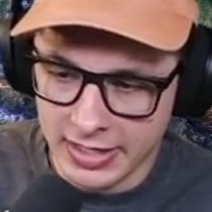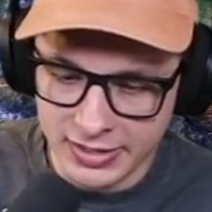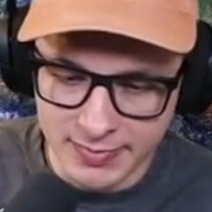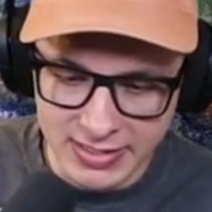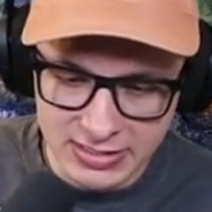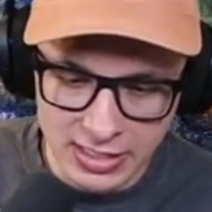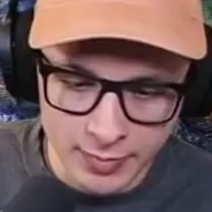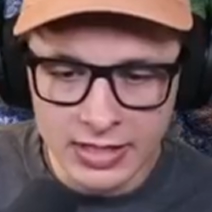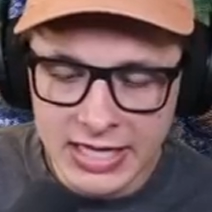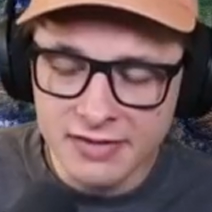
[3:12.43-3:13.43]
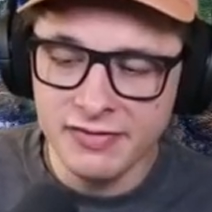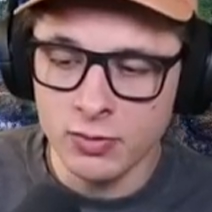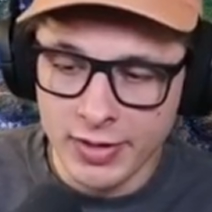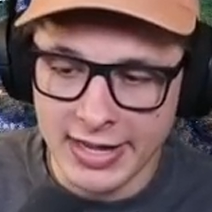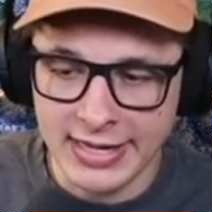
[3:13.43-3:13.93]
settlement, if and
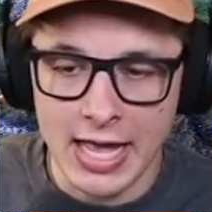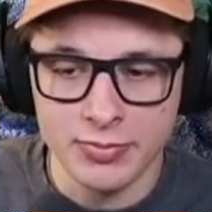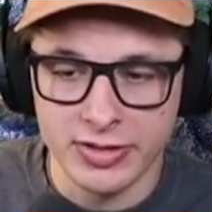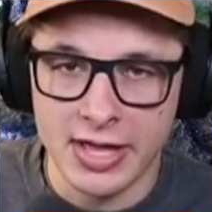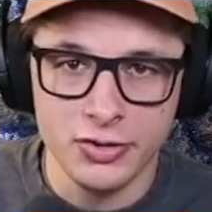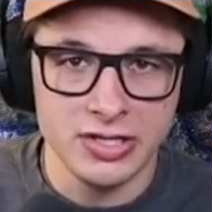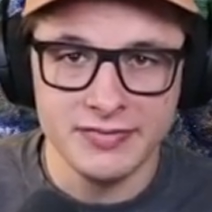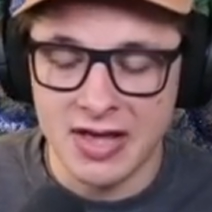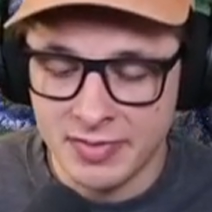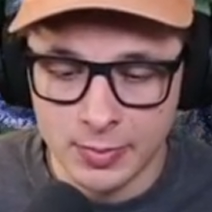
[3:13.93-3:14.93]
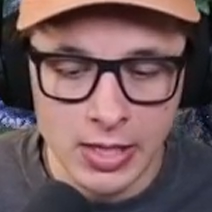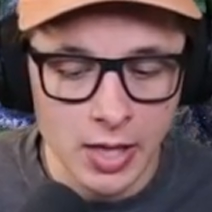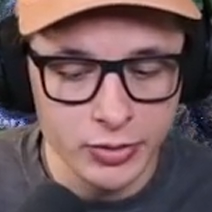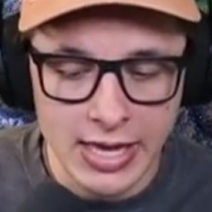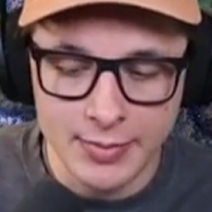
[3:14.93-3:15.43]
when I capture that, you can even have people help
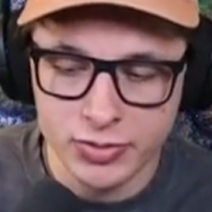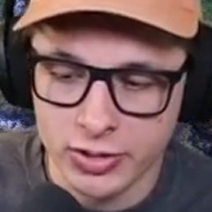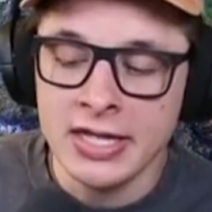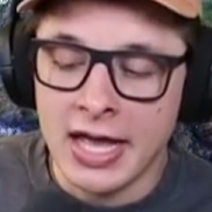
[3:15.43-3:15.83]
you capture it.